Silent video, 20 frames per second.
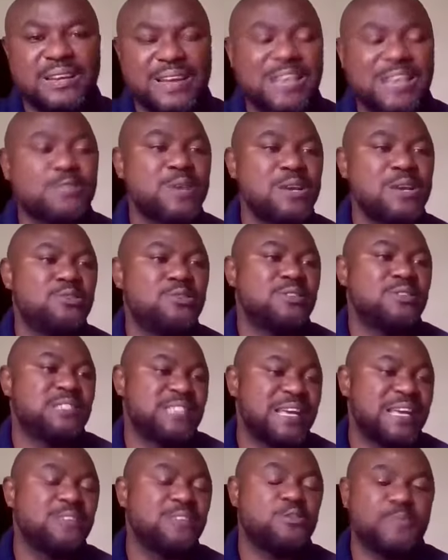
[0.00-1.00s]
That's why you
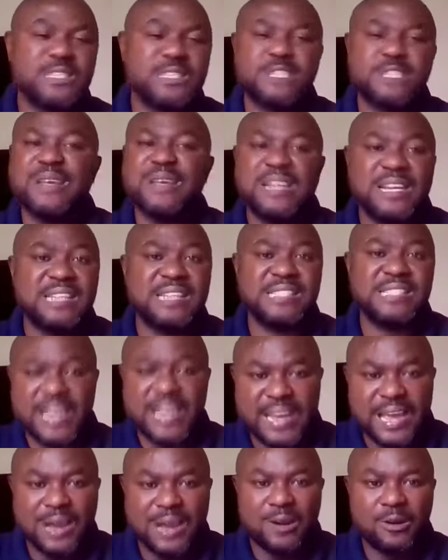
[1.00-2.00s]
decided to be spending it
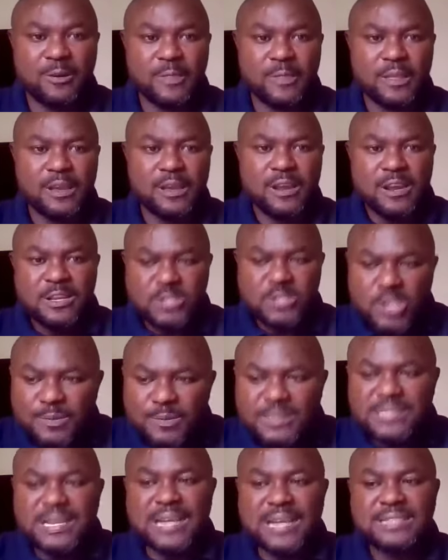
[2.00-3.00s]
anyhow.
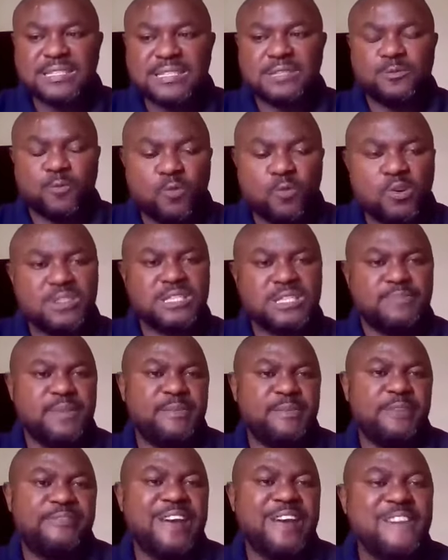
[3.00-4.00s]
Something that's worth
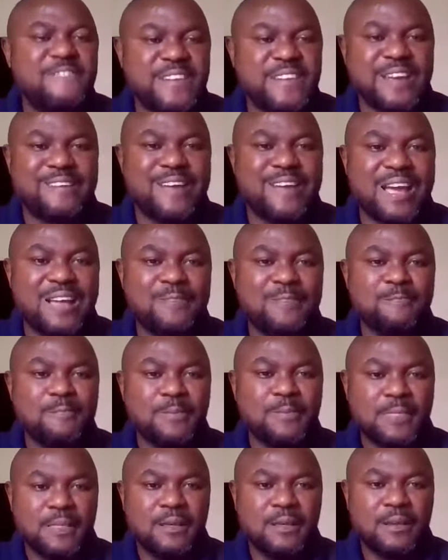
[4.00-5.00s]
maybe 5 naira,
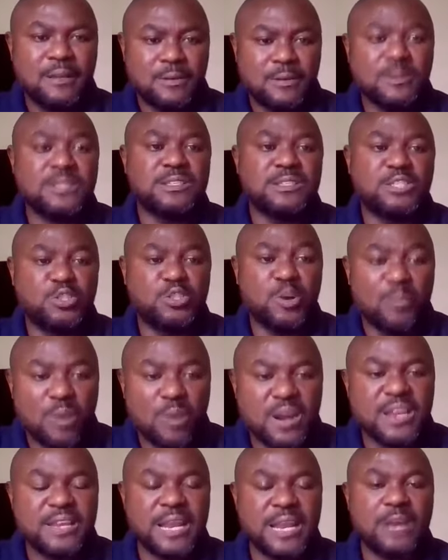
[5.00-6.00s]
which is your
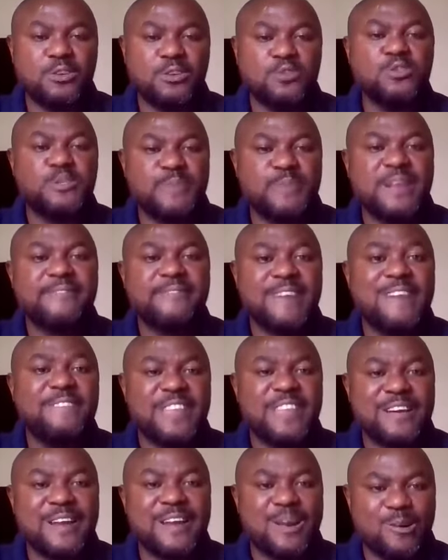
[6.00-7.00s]
money that you spend 5
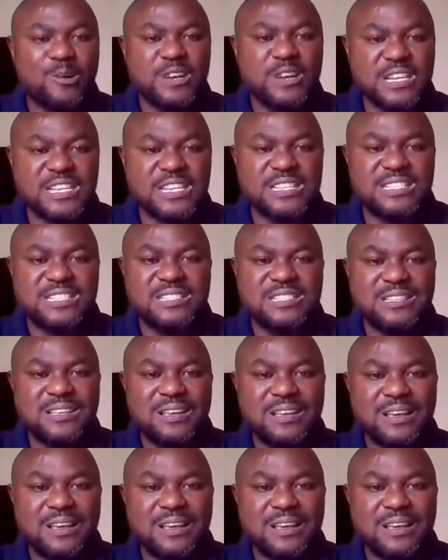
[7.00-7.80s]
naira on it.